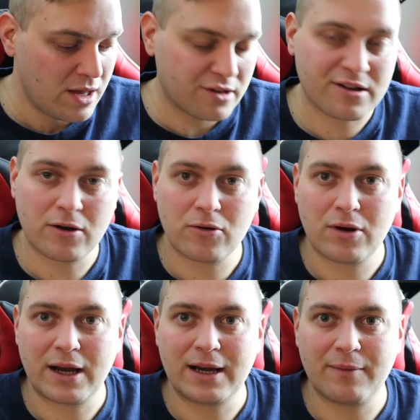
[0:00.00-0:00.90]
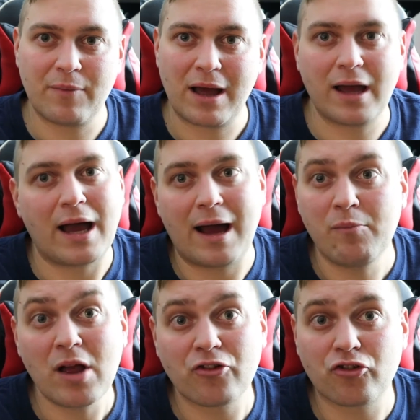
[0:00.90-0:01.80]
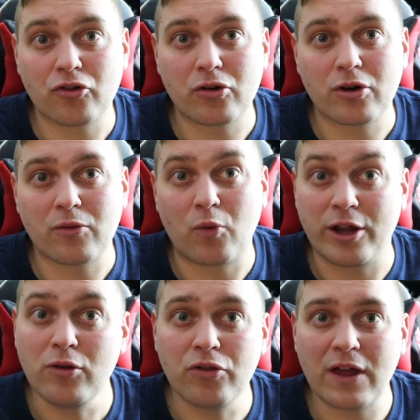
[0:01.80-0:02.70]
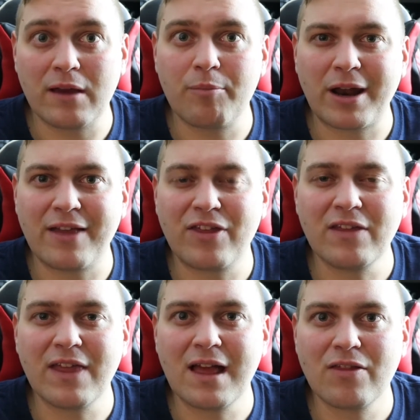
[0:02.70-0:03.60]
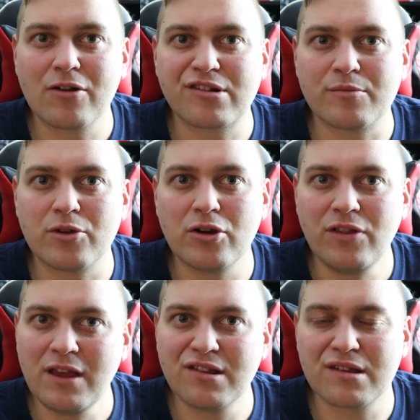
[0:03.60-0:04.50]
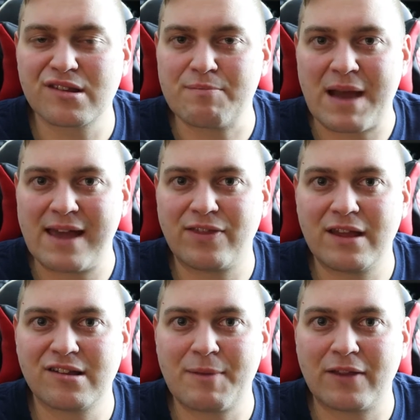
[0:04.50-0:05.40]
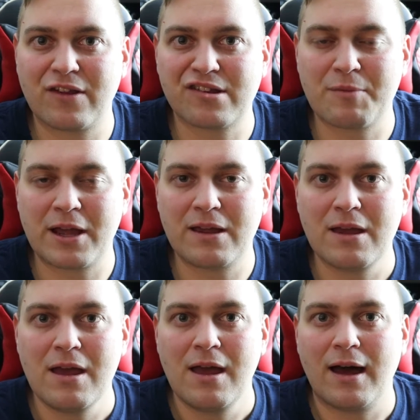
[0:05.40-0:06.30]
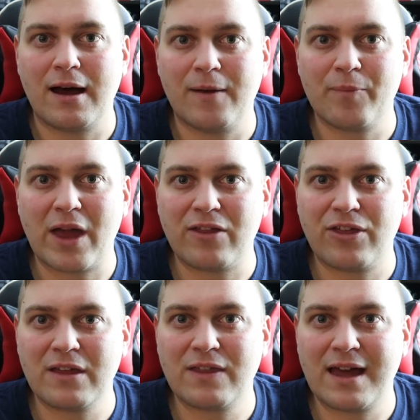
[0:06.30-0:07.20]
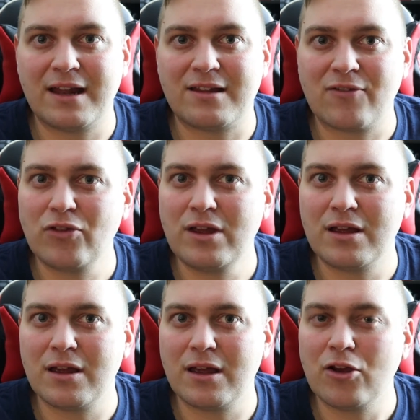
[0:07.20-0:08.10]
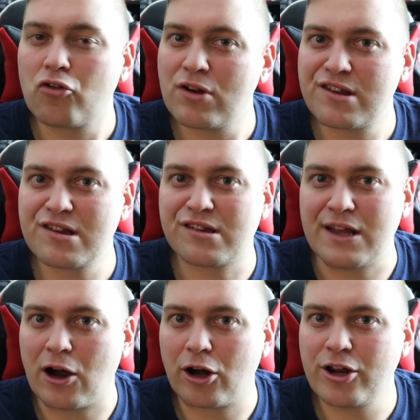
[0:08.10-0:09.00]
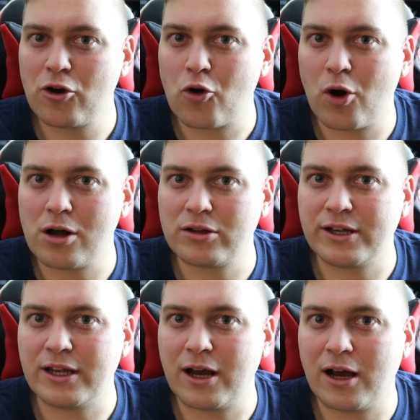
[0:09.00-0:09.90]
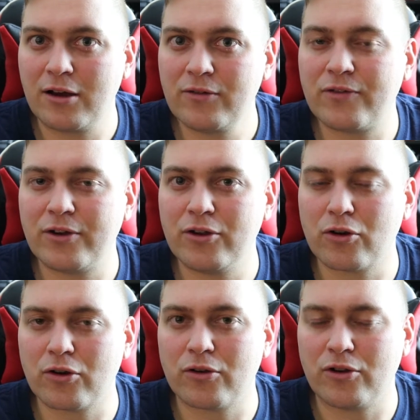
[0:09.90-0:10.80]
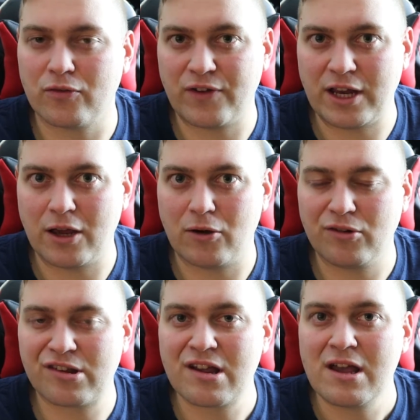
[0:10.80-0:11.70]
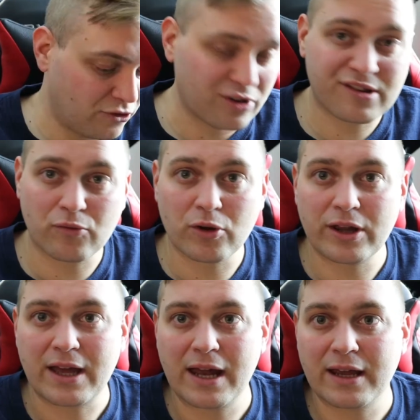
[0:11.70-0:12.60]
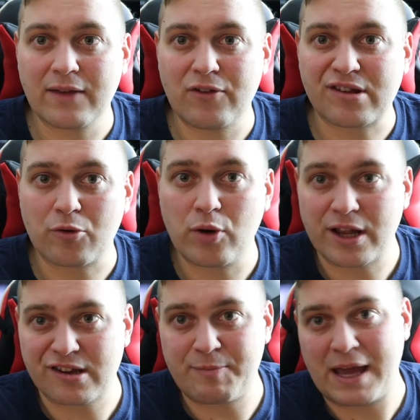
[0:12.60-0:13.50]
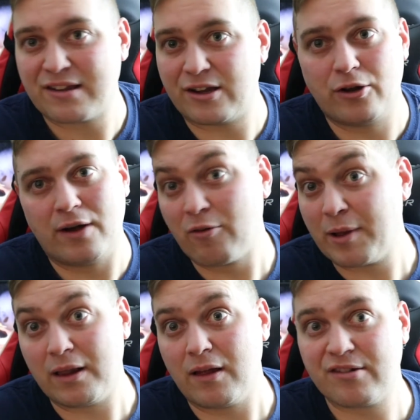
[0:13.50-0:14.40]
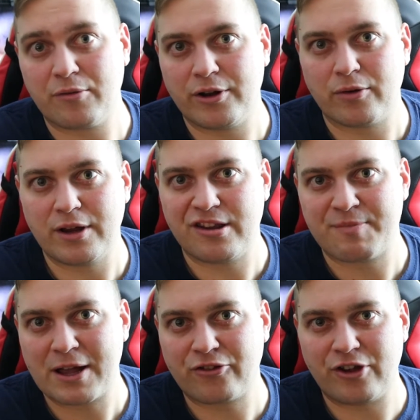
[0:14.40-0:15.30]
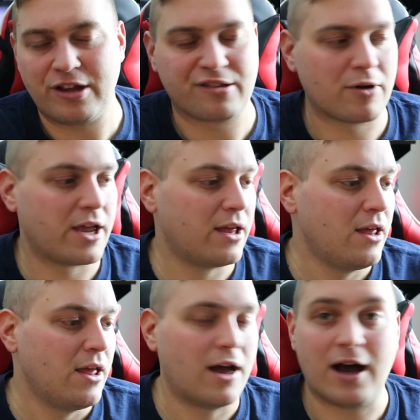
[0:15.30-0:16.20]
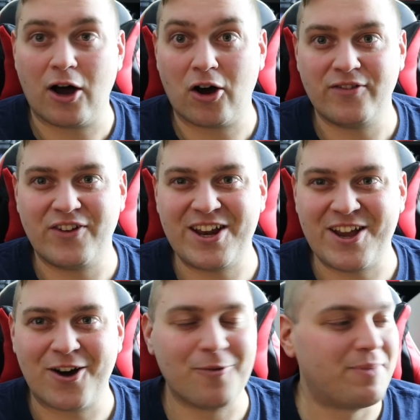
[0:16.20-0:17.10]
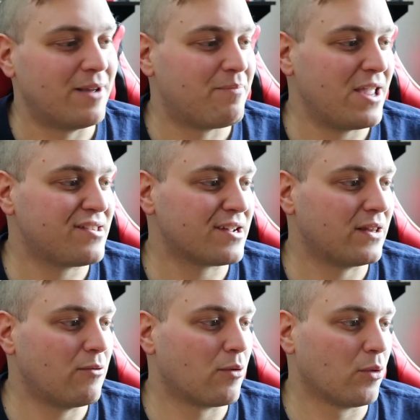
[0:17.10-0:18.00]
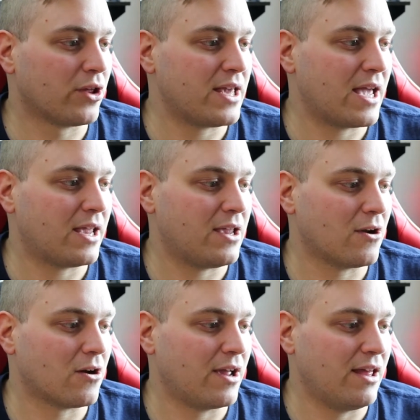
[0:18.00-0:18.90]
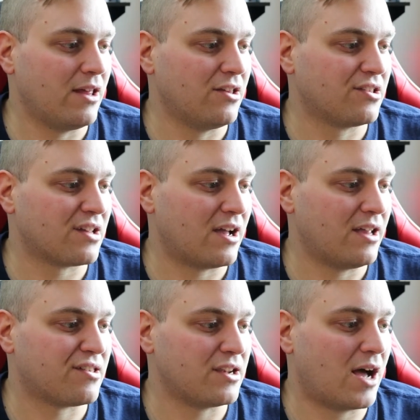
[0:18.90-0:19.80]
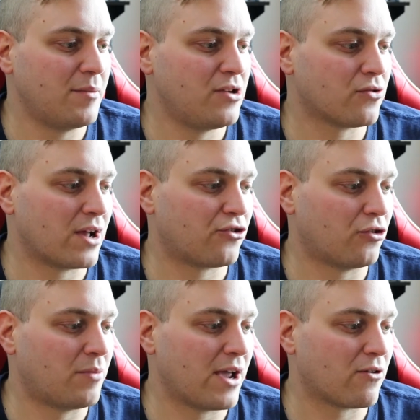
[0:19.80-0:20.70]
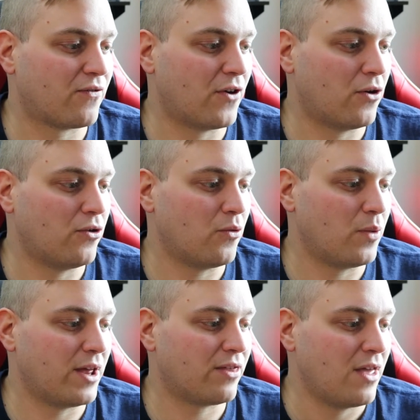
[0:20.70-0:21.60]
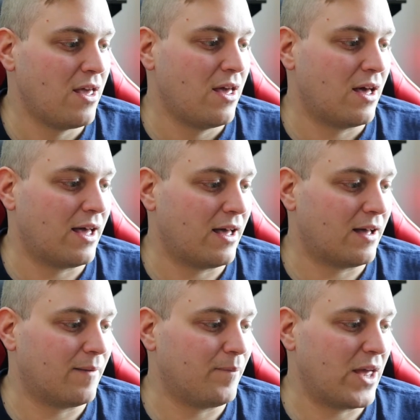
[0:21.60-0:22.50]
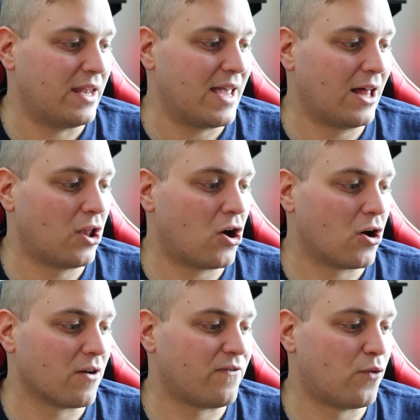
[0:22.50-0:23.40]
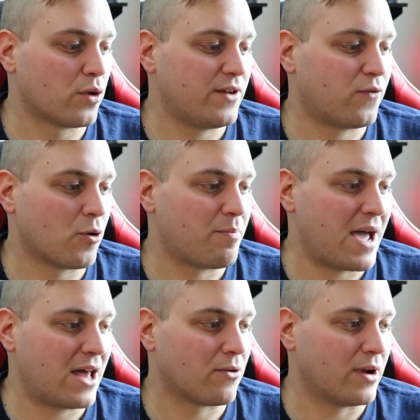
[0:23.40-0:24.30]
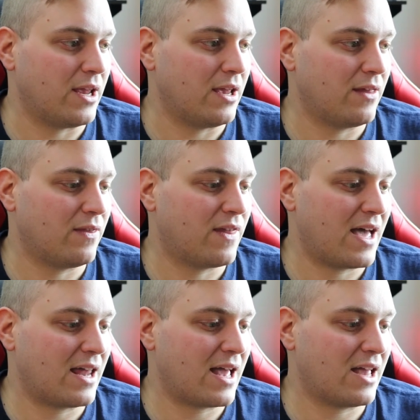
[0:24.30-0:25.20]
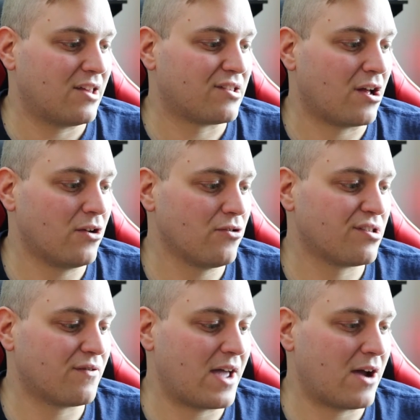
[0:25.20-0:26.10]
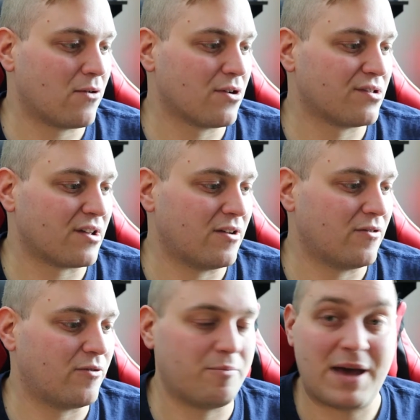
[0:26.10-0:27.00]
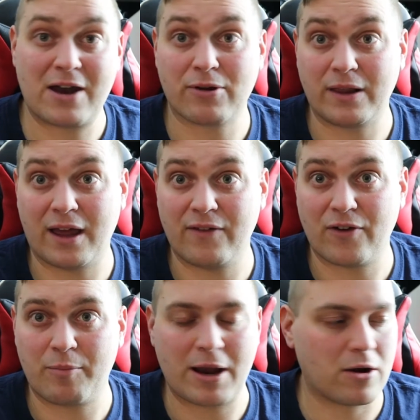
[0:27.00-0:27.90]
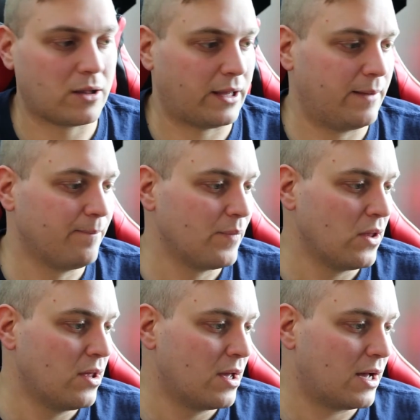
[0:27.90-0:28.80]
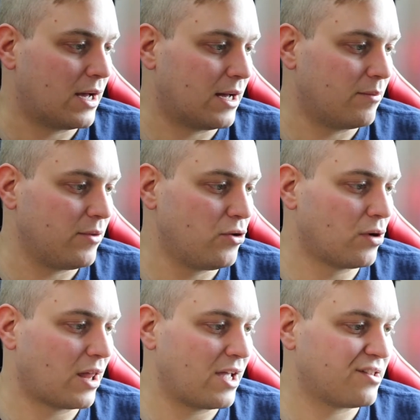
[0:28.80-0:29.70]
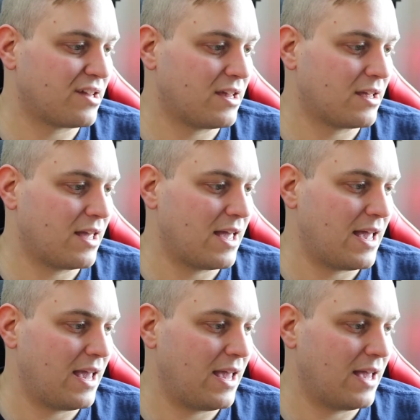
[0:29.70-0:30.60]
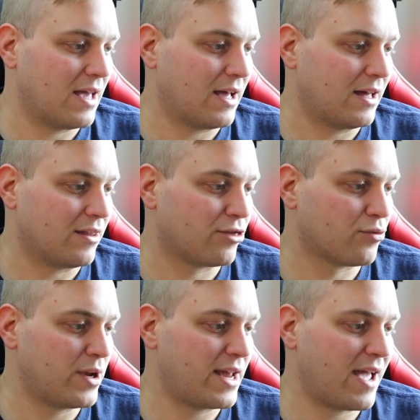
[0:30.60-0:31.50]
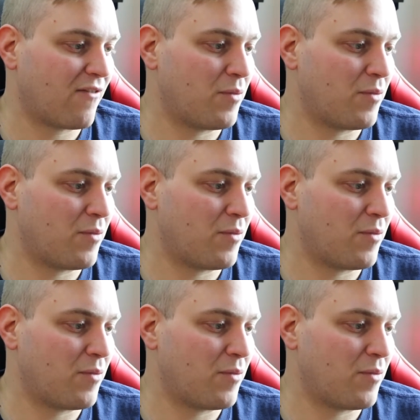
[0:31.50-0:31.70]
So I'm not sure what you think, but I think that there's some good things and some bad things about this mic. I think that it definitely increases the audio quality of your videos. Just to really kind of give you some quick specs, I know everybody loves it when you read spec sheets, right, on video, but basically what we're looking at here is it's an omnidirectional microphone with an LR44 battery that has hundreds of hours of battery life apparently, utilizing a 3.5